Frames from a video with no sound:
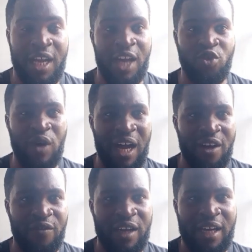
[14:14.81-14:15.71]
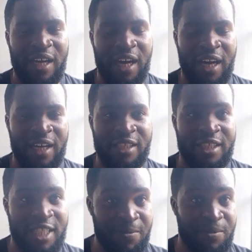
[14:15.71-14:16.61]
I also have the
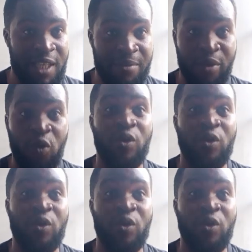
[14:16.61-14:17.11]
drip tape,